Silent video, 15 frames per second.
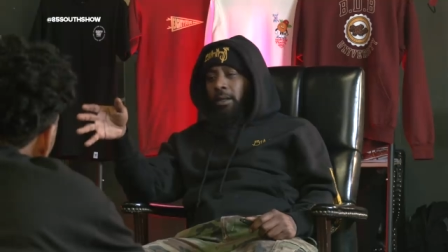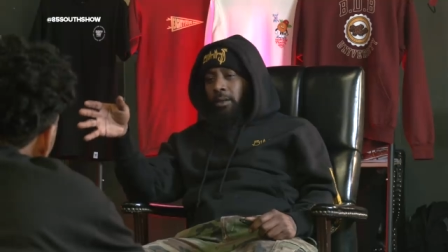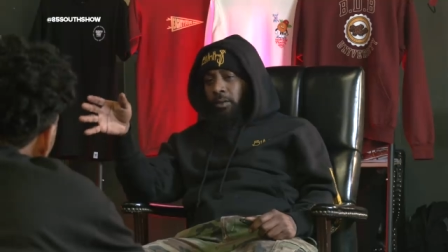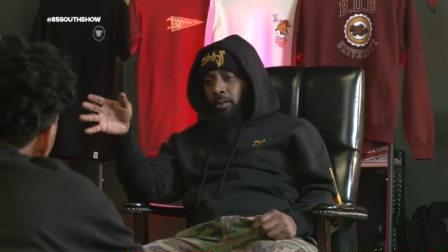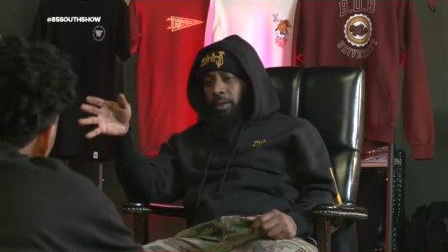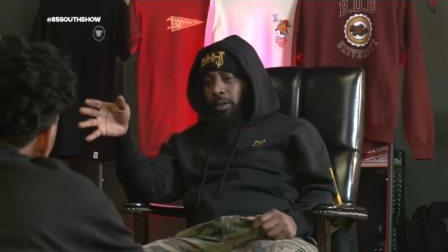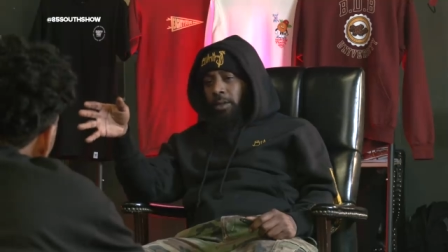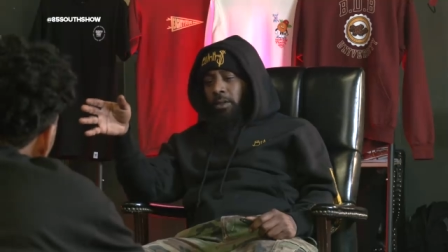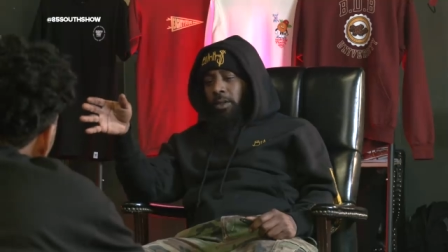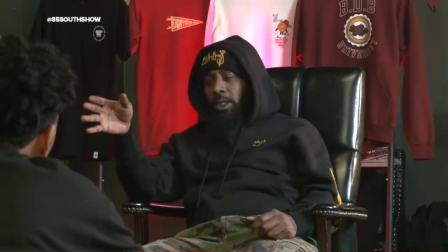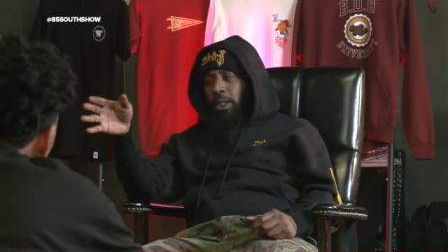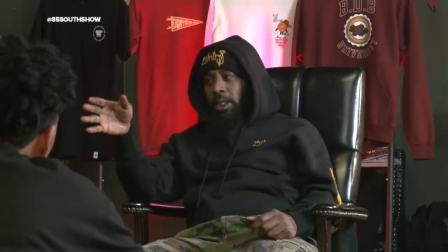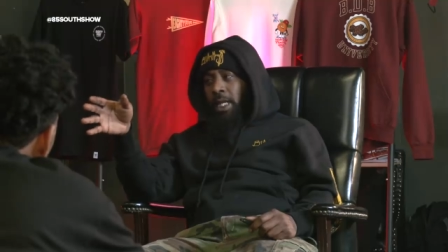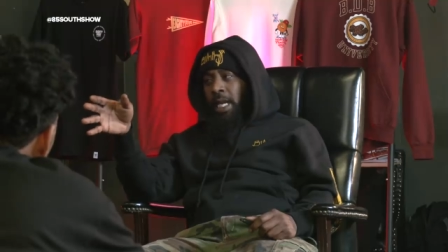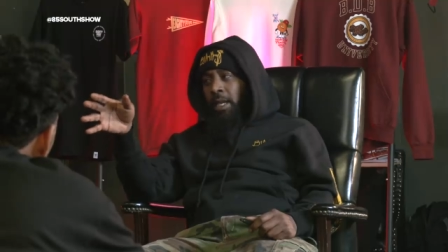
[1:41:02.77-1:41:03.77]
go to do
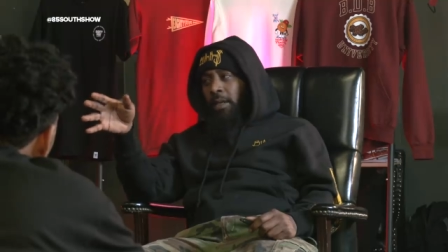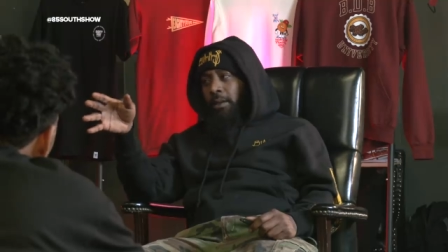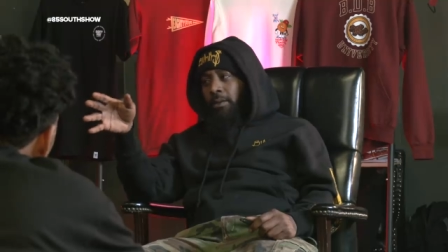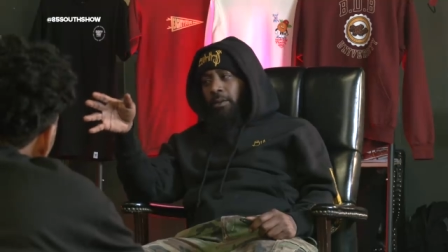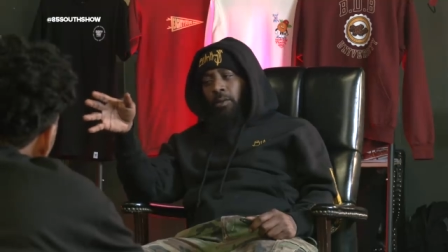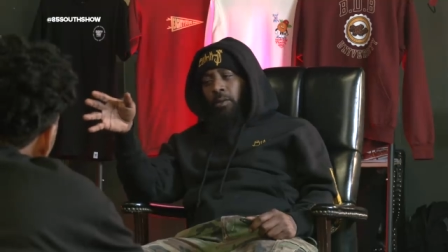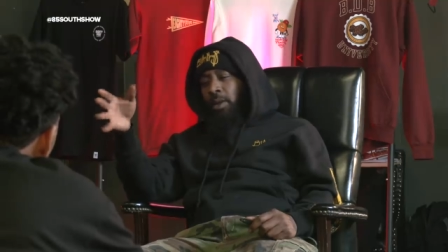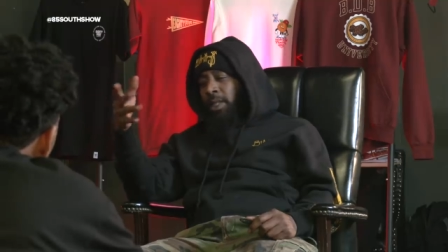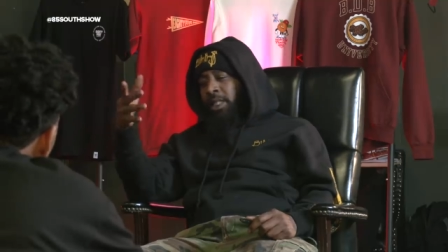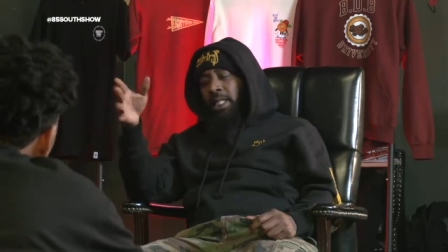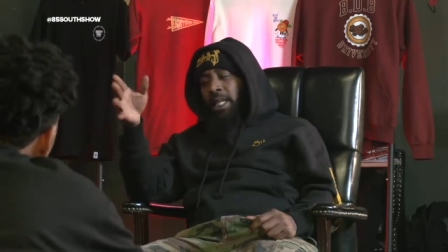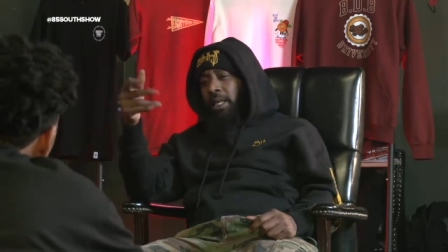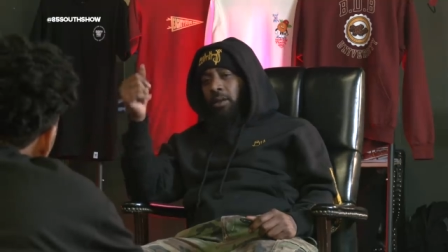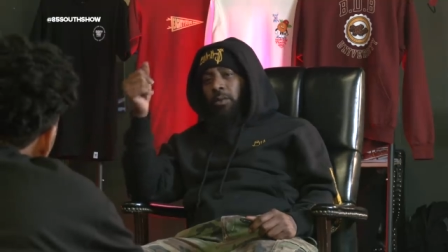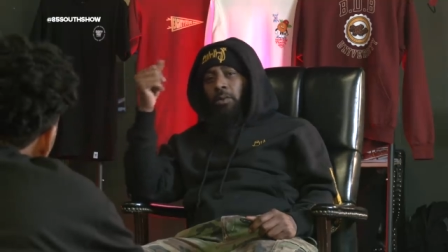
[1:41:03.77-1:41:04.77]
this, it's
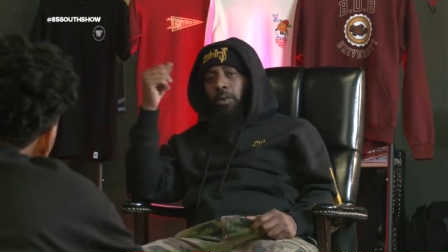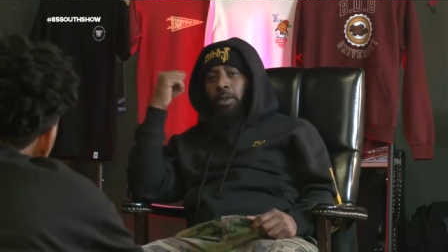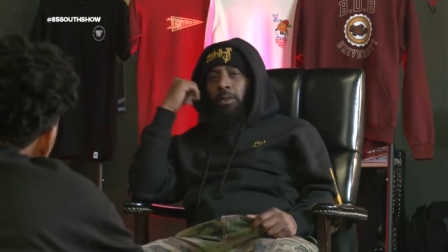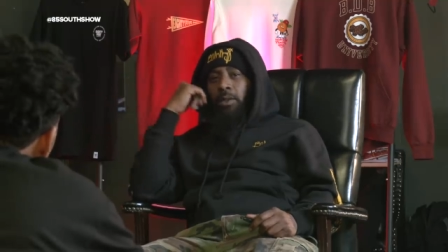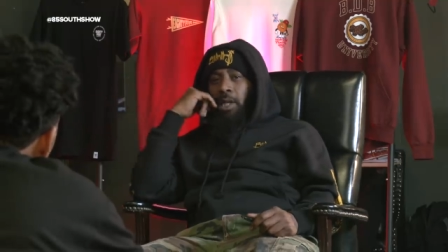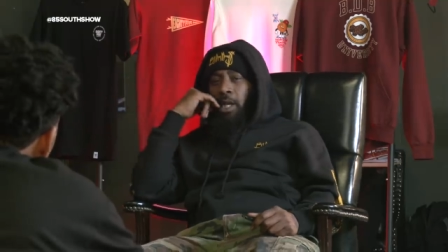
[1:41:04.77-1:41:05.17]
not gonna work.